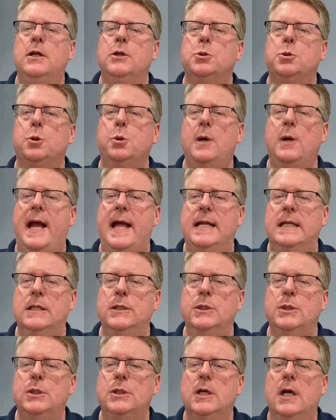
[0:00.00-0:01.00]

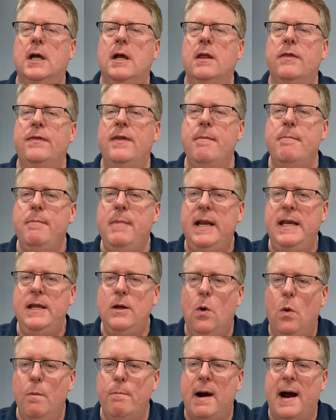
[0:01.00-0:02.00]
trends that many
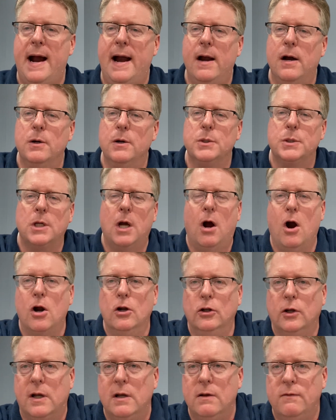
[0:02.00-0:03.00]
home buyers are
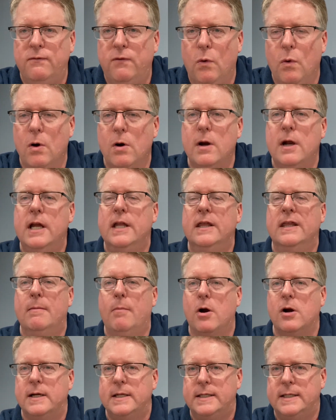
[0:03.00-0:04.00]
looking for in the
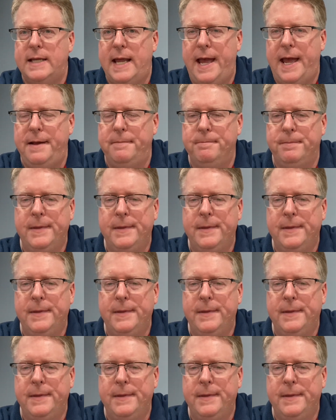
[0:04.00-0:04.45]
market today.